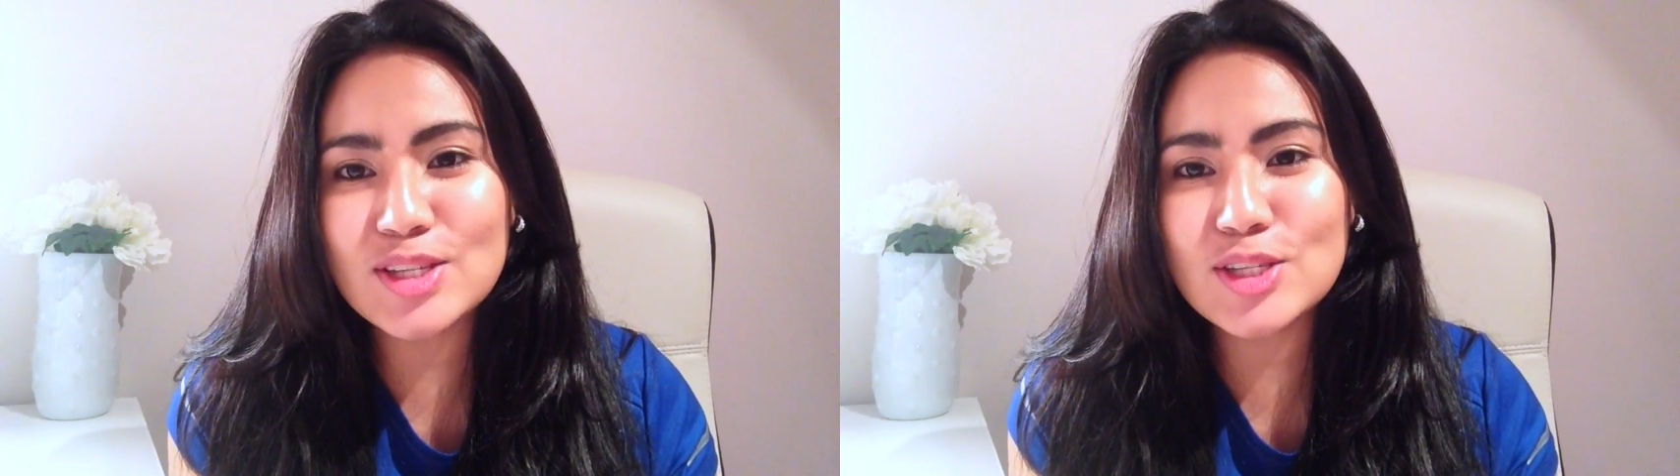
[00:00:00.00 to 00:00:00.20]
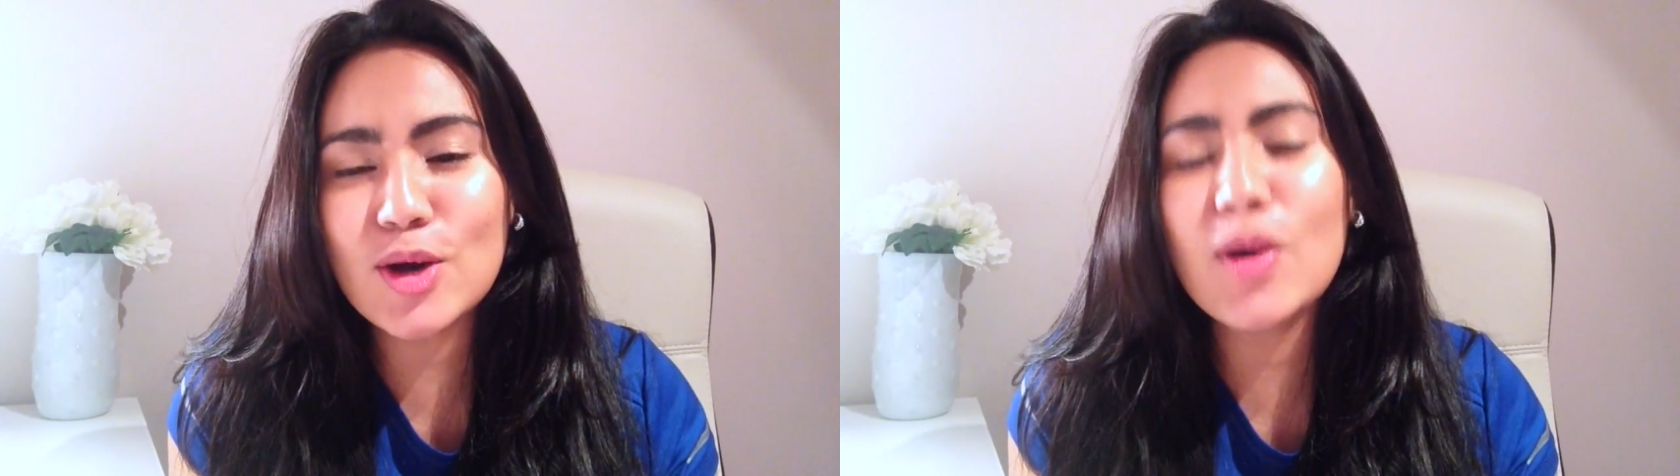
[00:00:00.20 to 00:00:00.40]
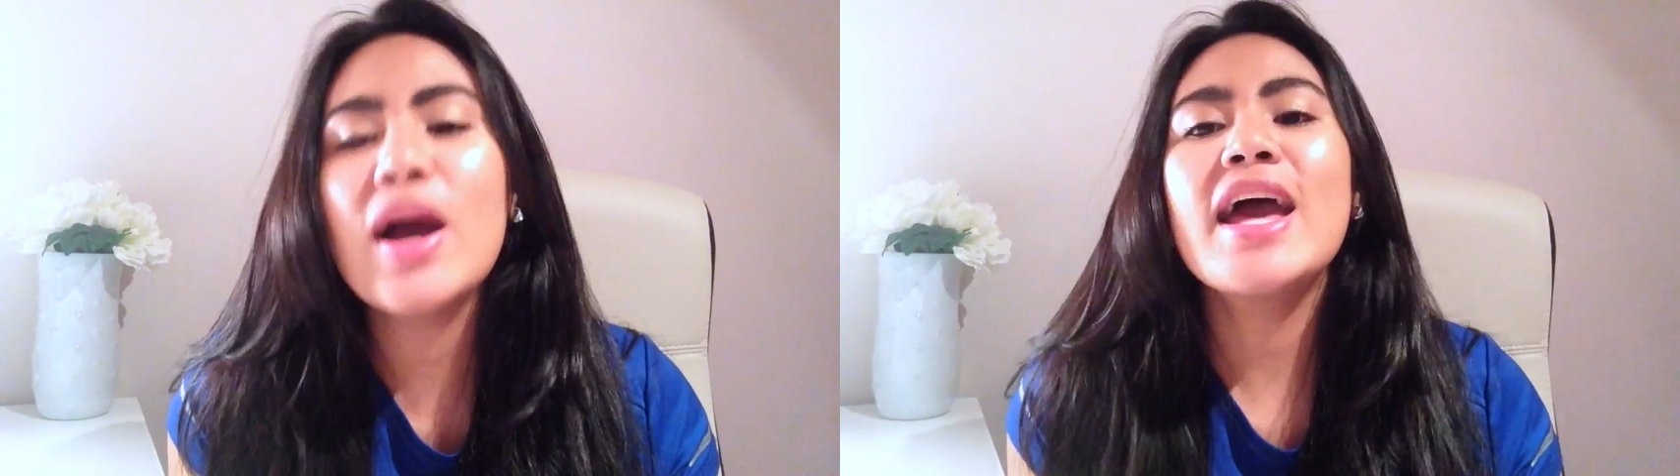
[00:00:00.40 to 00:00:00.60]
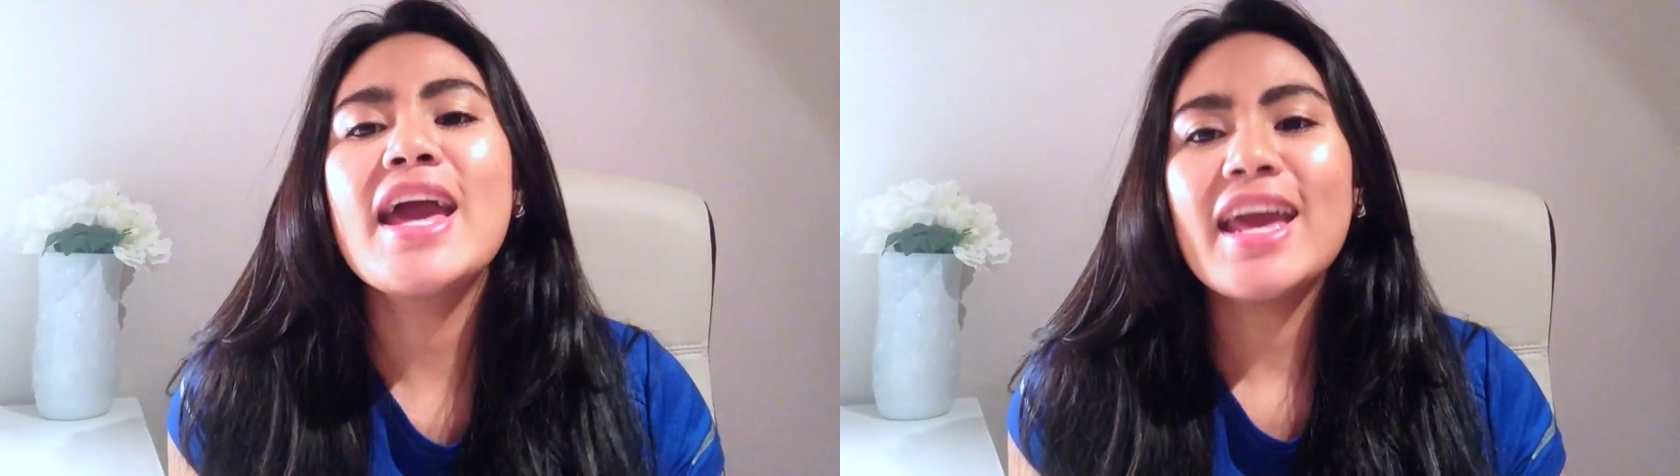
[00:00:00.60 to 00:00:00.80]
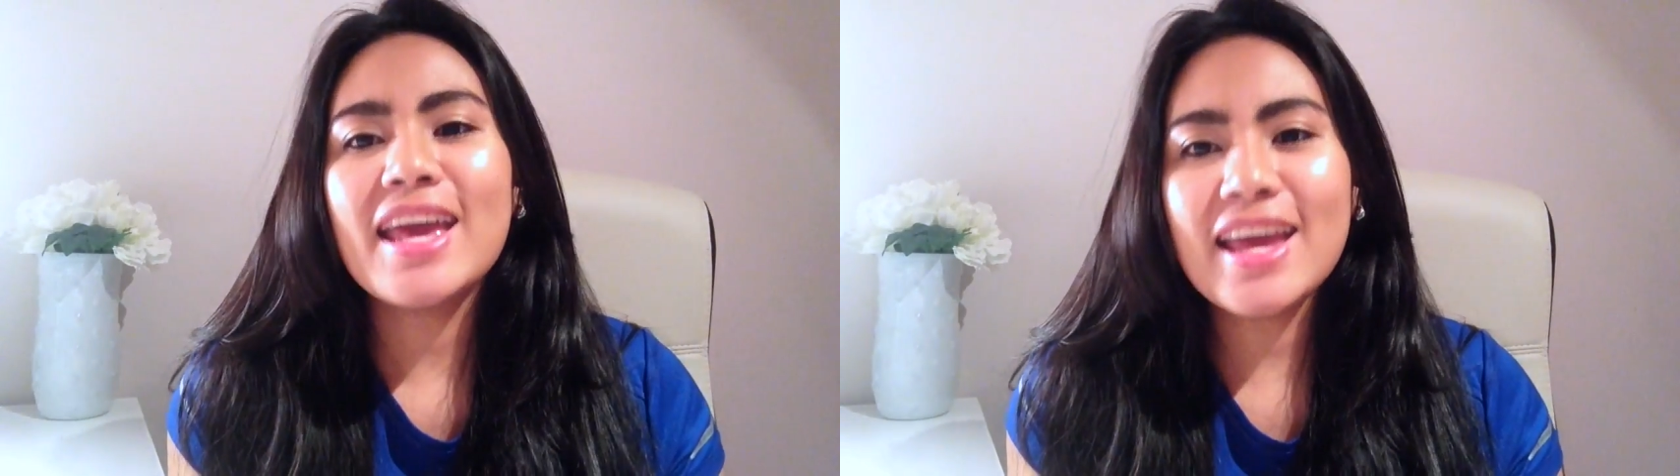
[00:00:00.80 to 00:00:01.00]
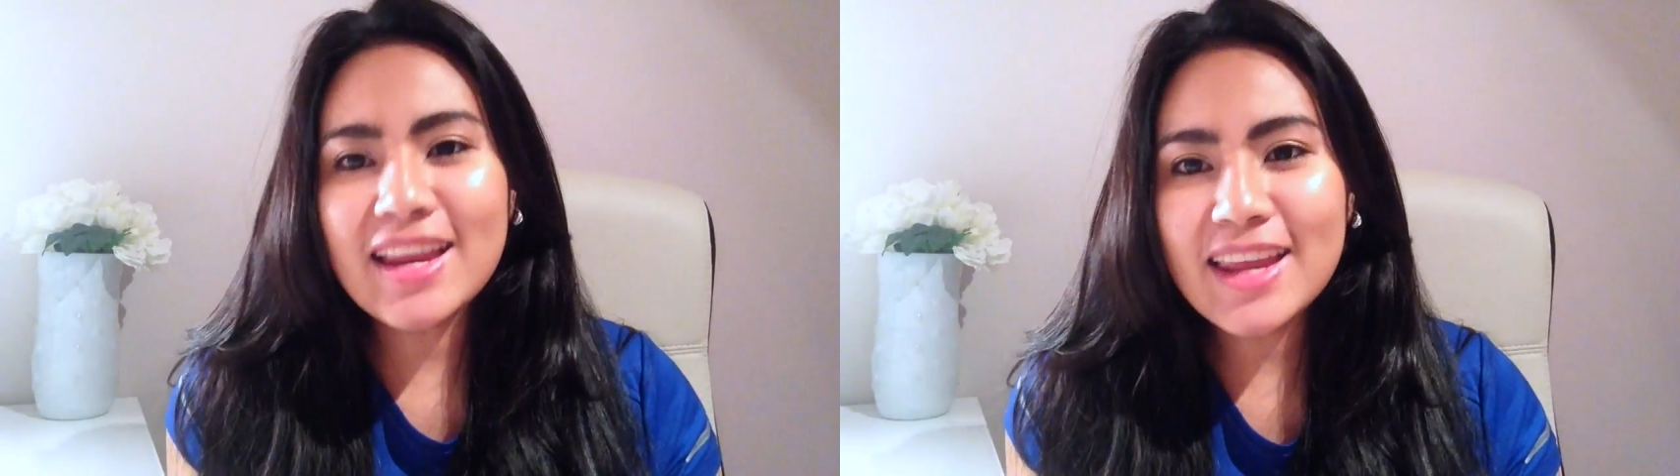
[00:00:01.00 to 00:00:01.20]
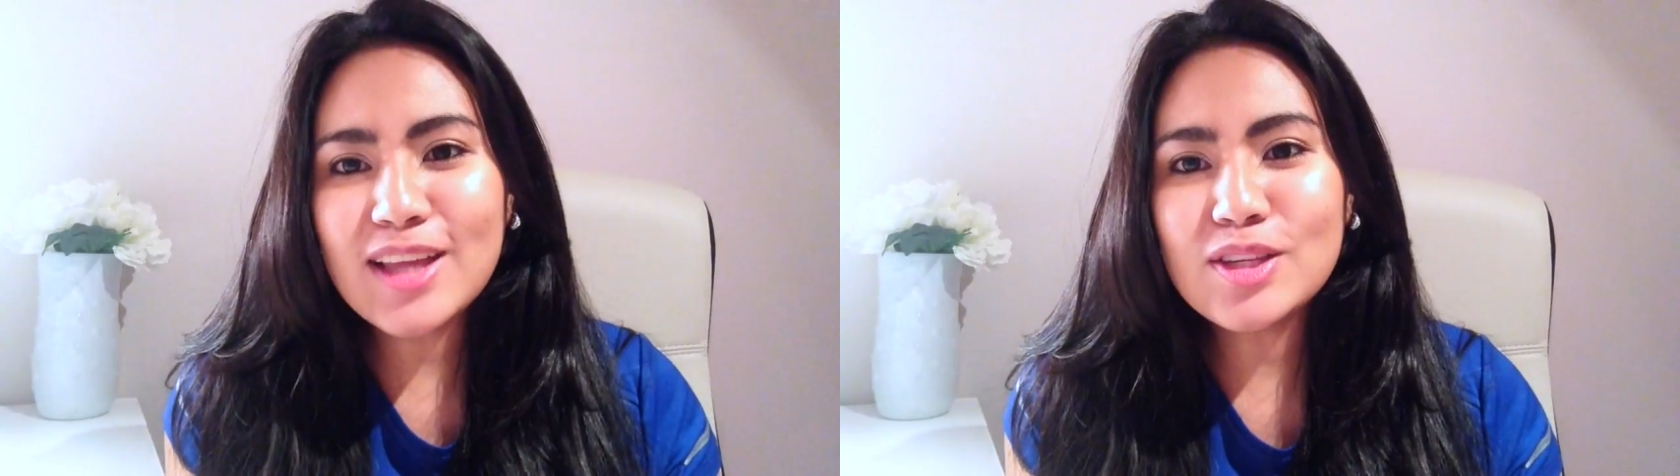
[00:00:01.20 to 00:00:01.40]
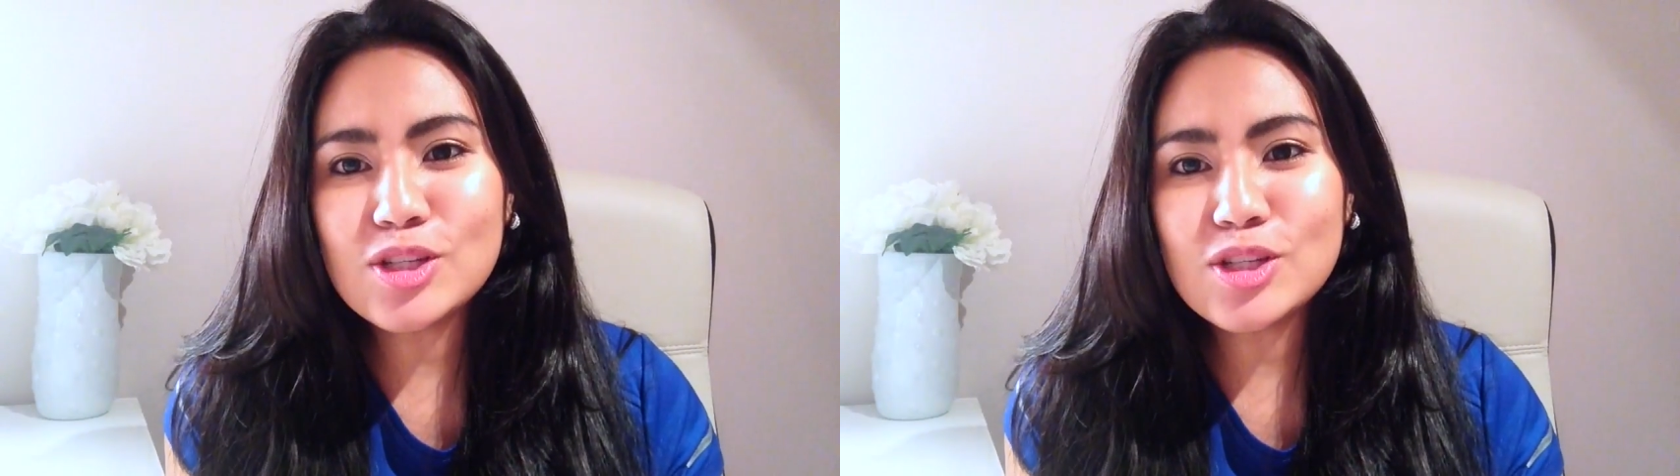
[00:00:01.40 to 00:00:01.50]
So eating